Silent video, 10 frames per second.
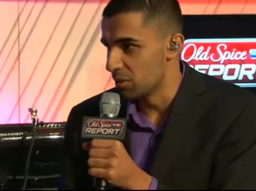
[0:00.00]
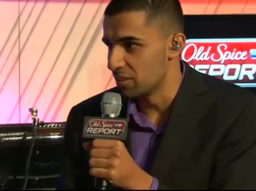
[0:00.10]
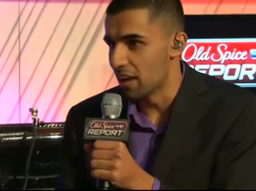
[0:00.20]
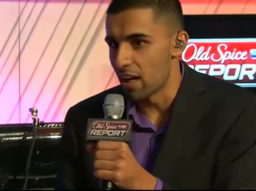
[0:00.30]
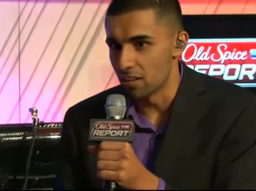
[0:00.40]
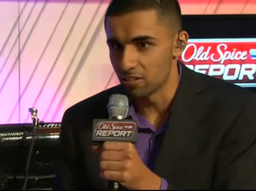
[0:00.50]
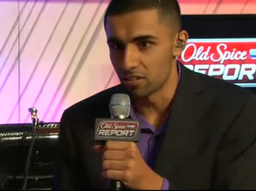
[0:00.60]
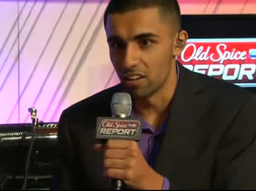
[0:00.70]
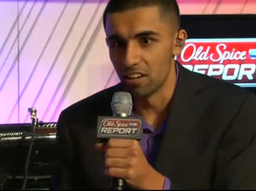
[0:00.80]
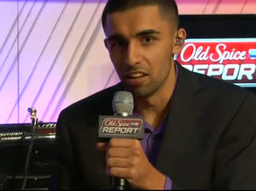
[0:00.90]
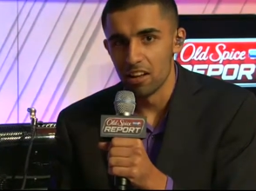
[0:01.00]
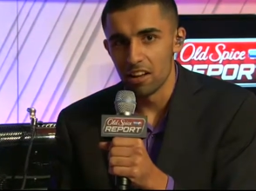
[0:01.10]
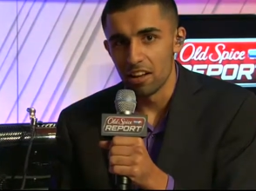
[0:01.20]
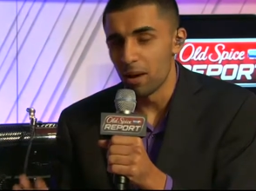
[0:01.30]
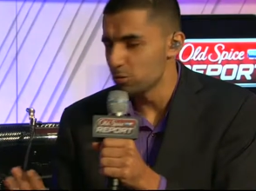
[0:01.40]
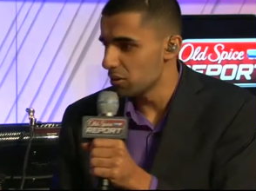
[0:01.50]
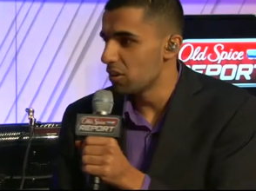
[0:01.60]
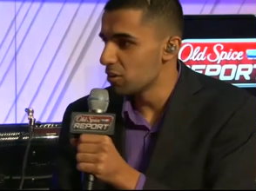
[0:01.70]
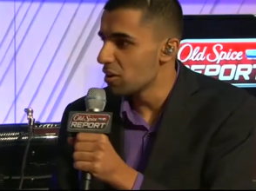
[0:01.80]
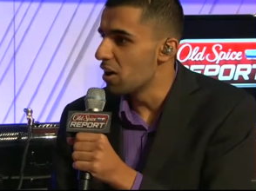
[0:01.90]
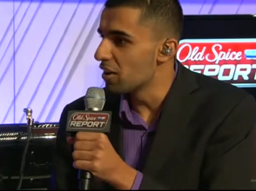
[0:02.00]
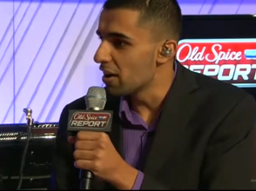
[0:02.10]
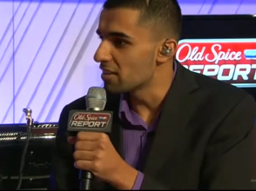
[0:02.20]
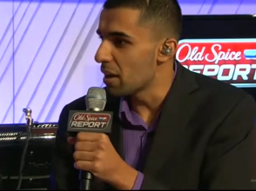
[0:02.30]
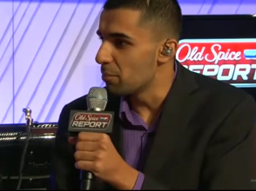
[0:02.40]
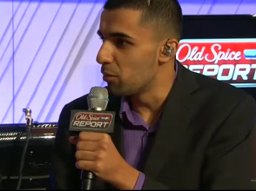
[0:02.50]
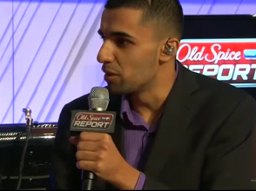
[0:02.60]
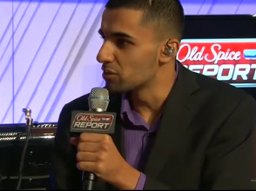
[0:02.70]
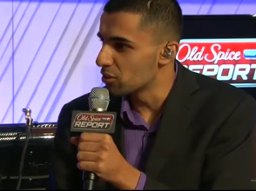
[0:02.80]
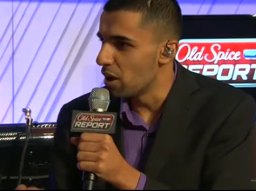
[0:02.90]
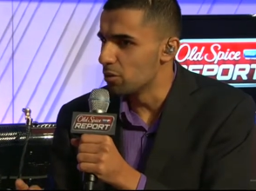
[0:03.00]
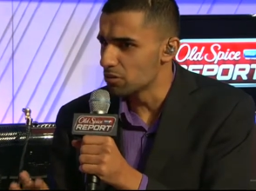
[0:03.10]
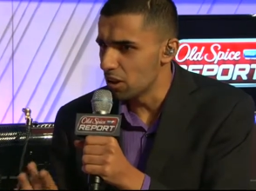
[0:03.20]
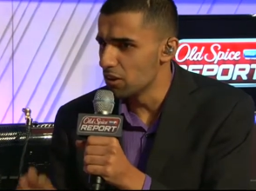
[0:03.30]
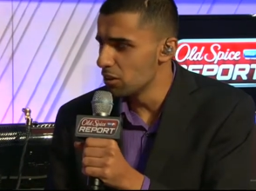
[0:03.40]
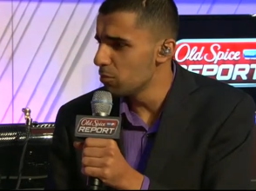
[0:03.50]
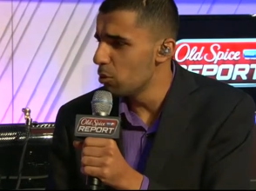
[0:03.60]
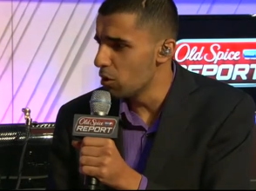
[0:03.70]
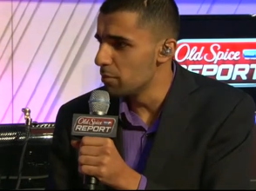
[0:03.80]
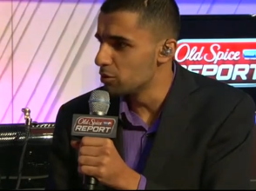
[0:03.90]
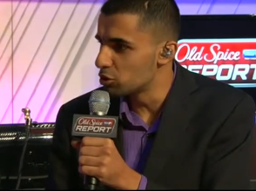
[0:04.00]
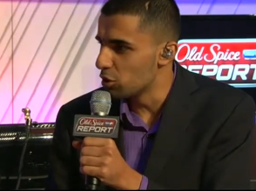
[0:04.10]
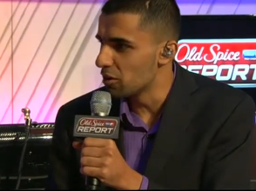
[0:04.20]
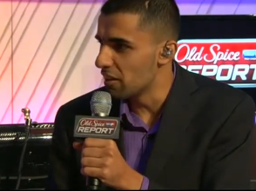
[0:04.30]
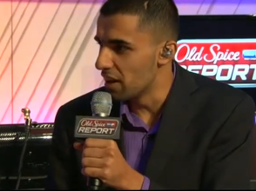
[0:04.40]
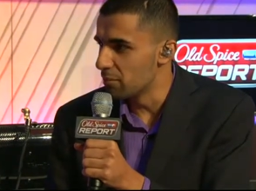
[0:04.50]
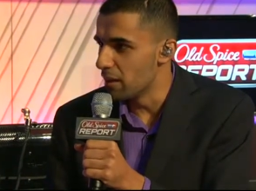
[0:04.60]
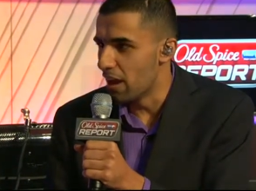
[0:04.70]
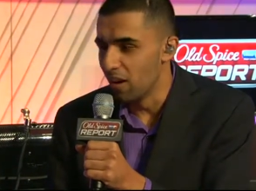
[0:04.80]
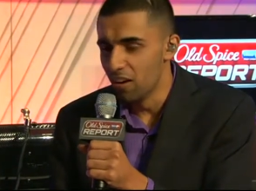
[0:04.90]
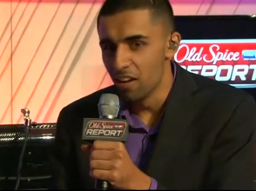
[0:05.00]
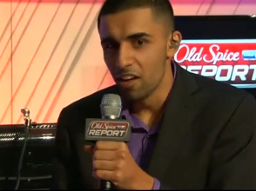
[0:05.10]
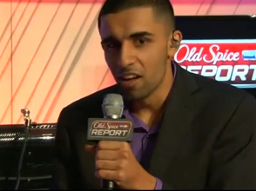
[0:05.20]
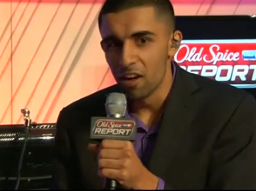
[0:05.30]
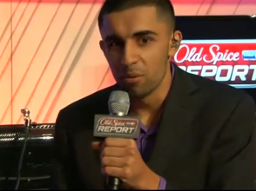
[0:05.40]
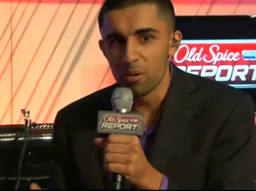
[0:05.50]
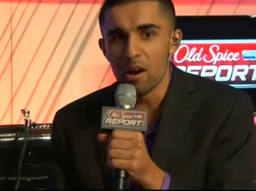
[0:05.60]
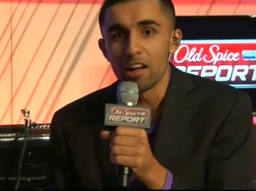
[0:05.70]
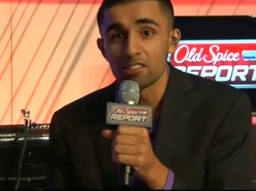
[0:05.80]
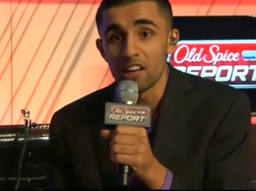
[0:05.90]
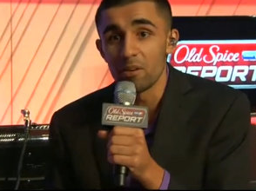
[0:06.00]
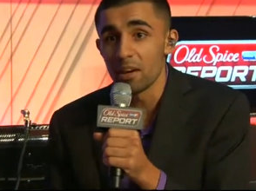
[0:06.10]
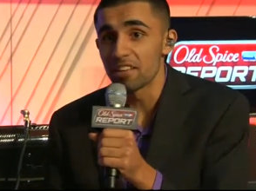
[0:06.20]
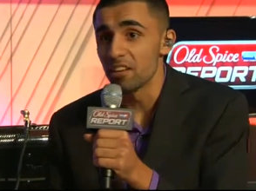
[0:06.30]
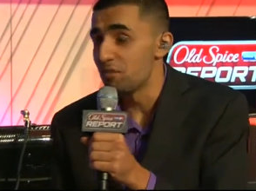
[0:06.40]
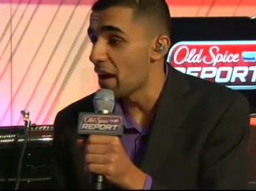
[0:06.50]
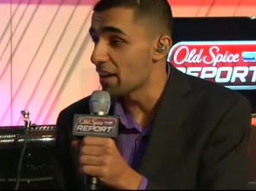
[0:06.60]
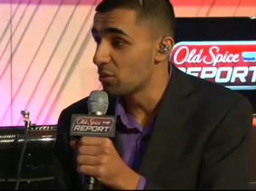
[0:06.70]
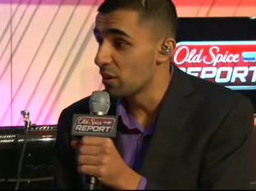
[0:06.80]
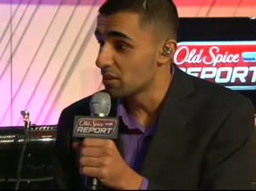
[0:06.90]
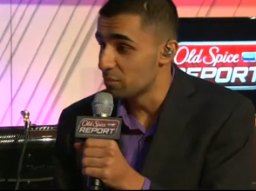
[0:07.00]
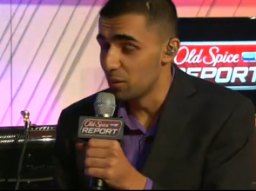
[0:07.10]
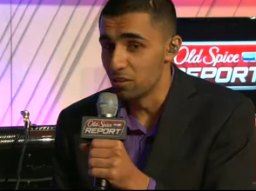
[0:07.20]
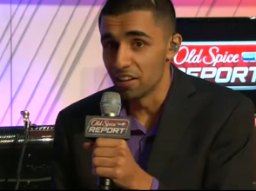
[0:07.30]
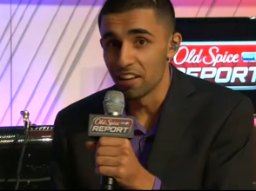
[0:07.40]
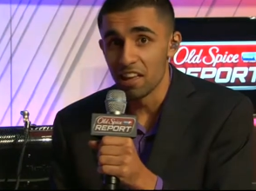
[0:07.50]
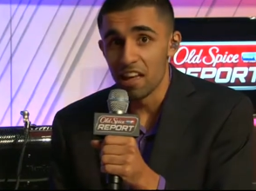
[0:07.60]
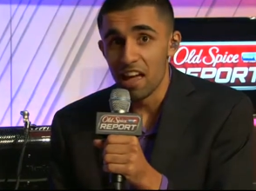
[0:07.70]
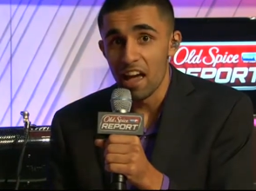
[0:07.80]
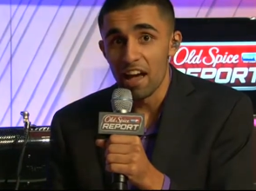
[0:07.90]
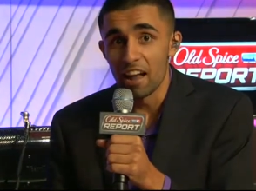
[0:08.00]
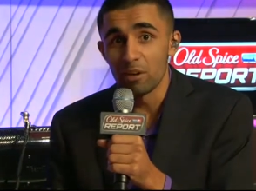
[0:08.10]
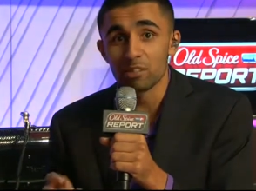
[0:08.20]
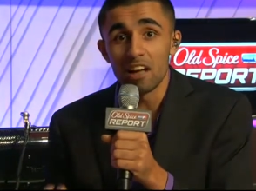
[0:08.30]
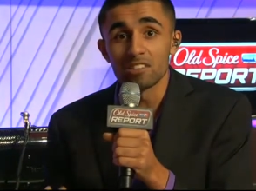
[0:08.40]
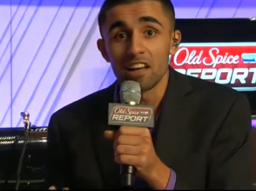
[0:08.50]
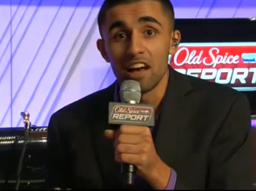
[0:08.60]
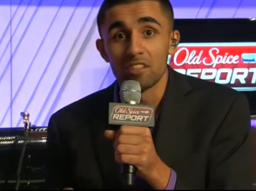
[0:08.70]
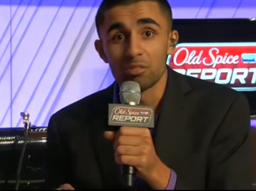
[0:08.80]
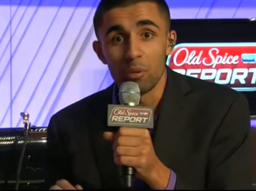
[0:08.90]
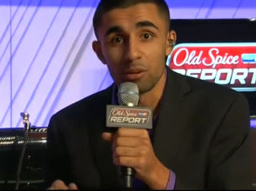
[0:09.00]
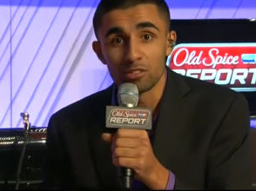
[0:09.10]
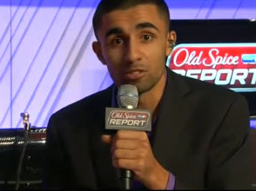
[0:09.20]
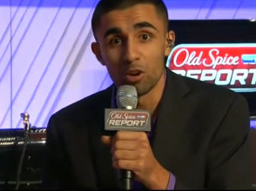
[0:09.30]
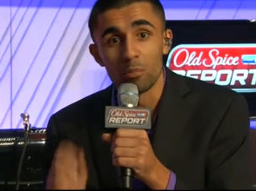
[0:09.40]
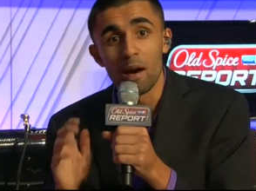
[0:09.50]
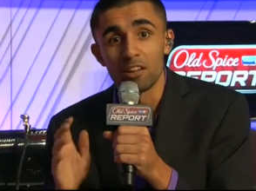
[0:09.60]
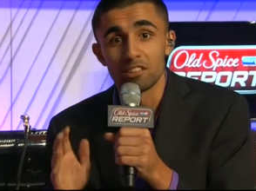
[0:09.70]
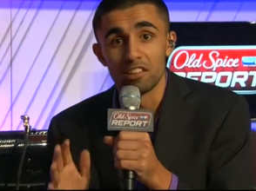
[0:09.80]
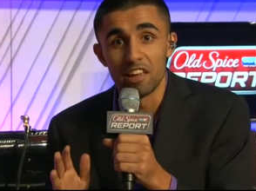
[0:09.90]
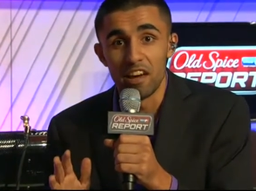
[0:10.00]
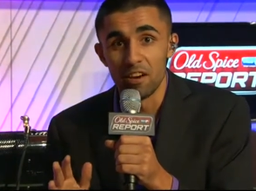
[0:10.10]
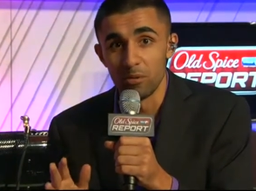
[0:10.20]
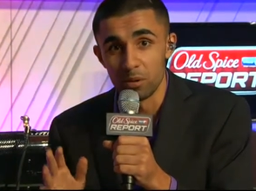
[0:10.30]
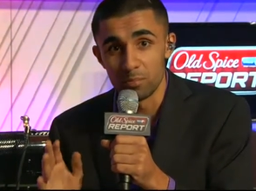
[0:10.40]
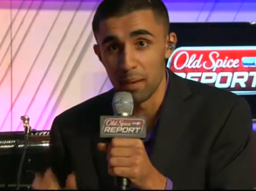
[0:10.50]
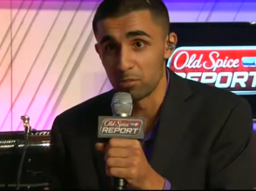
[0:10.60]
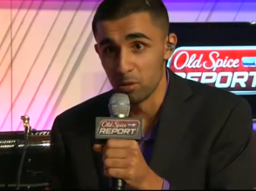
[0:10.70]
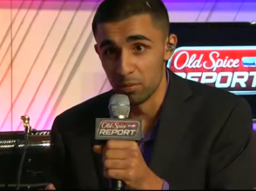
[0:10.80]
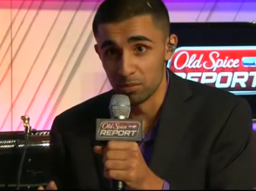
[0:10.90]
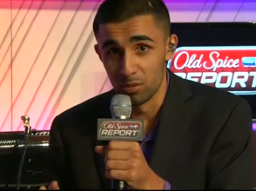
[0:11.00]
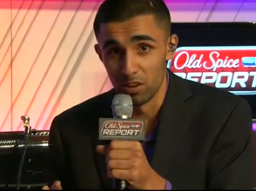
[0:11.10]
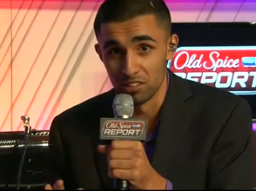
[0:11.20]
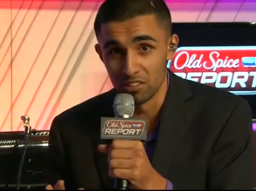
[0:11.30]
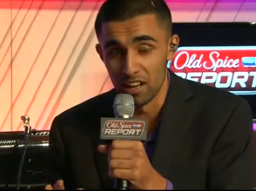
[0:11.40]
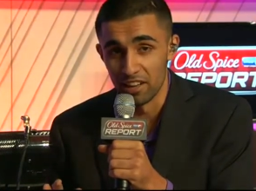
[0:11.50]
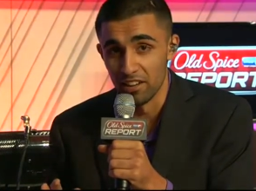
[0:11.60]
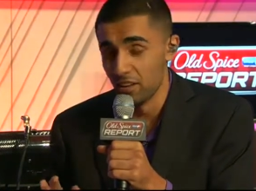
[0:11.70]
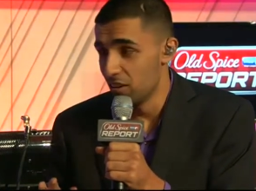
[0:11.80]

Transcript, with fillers: We were in Dallas, and, and I was a little younger at that point, so I was a little more immature than I am now. And we were outside, we had to evacuate the building and I was outside throwing soda bottles in the air with Pepto Bismol inside,